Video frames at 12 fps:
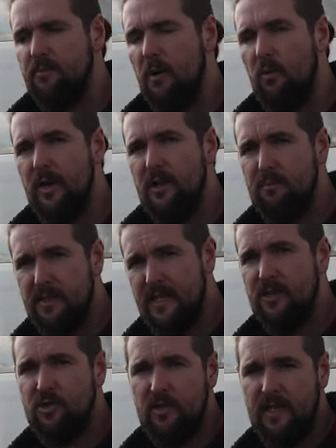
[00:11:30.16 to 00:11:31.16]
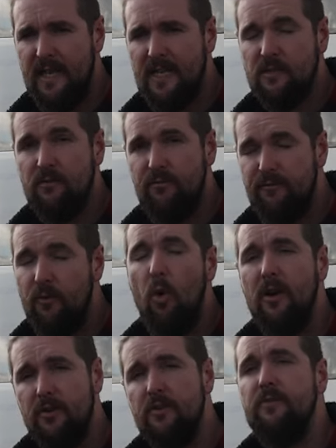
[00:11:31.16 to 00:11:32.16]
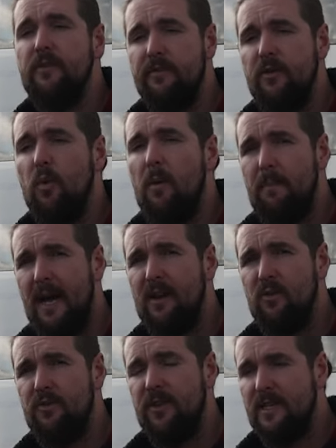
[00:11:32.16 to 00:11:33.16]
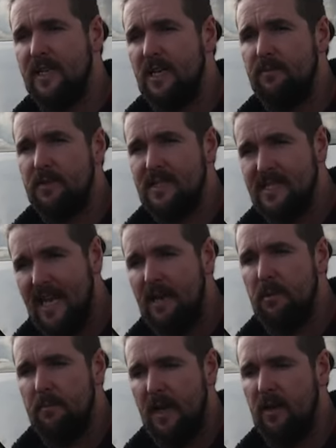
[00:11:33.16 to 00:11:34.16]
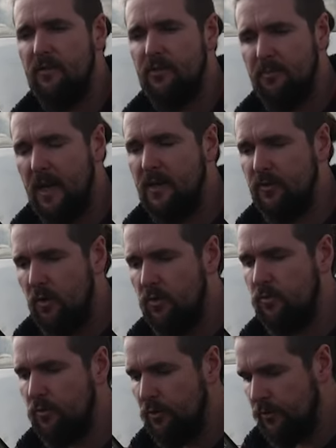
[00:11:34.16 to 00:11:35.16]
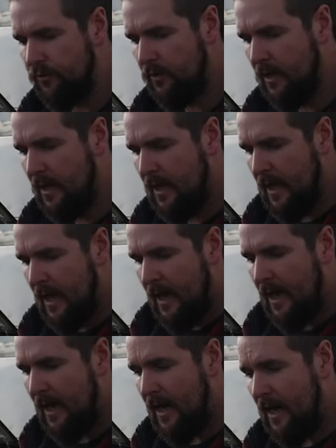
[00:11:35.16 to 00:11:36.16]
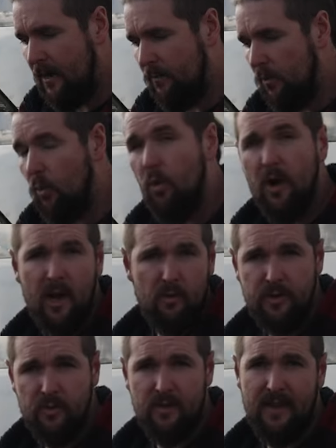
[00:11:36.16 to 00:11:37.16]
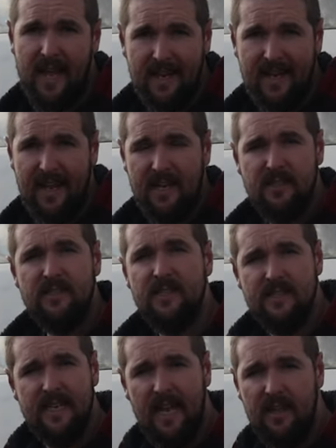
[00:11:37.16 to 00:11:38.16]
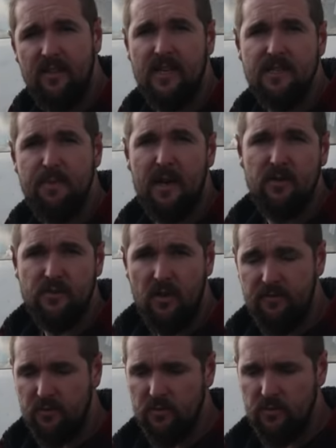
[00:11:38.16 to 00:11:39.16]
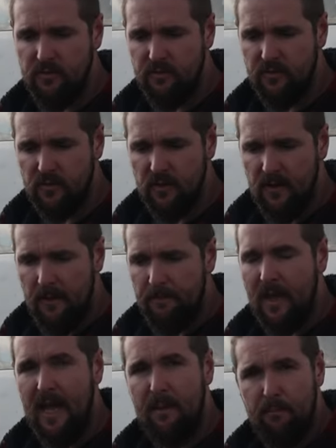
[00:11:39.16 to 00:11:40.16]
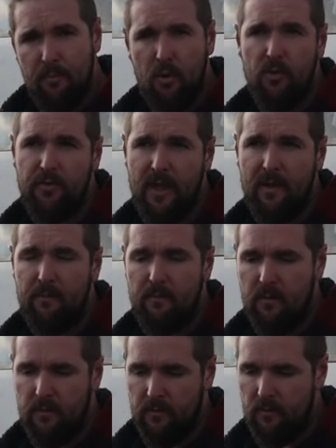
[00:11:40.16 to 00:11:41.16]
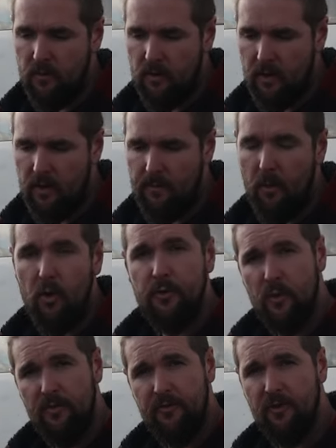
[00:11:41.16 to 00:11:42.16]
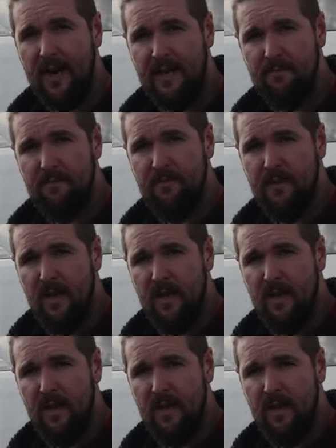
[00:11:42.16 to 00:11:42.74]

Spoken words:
but we could potentially get some 450 watt panels that take up the same amount of space on the roof. What I would do in that case is take these panels off the roof and put them onto a frame